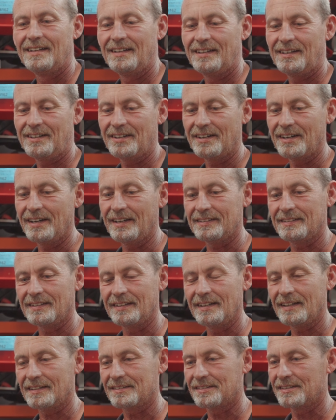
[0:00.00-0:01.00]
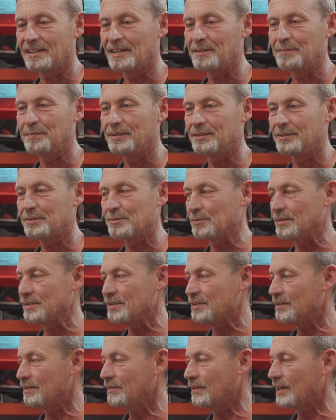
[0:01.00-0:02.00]
All right, the next step is,
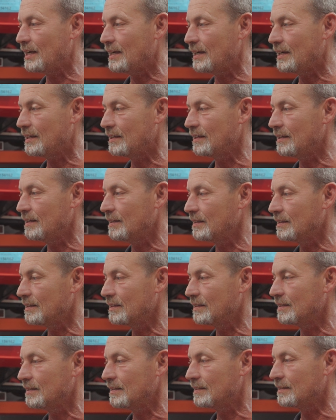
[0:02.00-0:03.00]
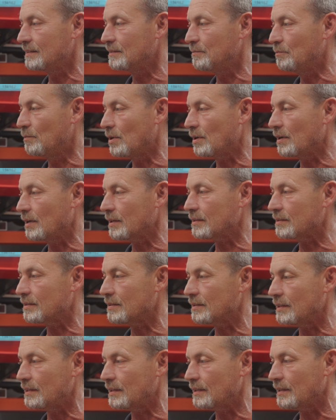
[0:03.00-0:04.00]
once you've had marked
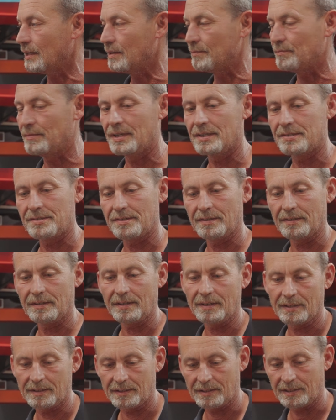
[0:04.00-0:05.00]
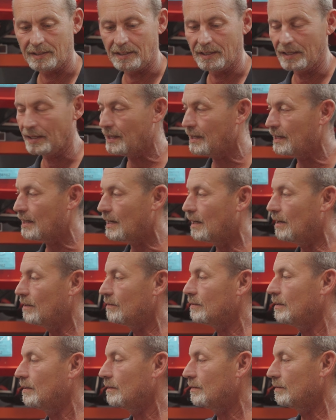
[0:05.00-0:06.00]
and measured and laid
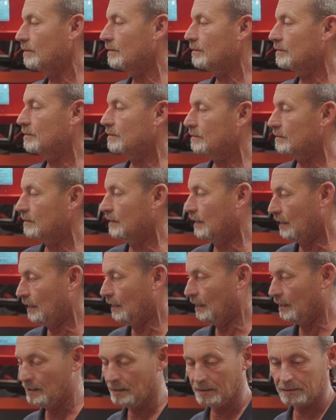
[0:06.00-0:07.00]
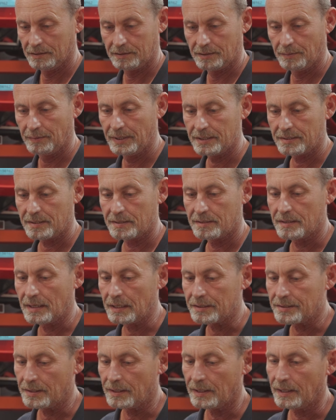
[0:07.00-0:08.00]
out all the dimensions
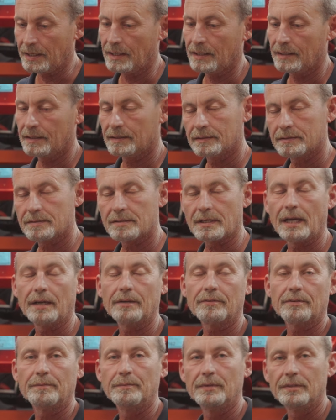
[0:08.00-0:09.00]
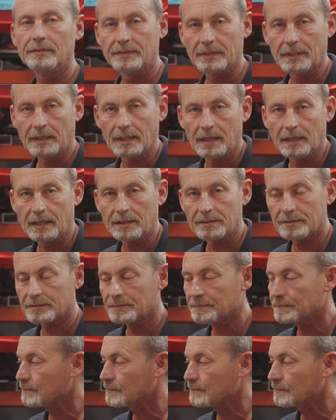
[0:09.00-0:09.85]
that you need, it's time to remove the glass.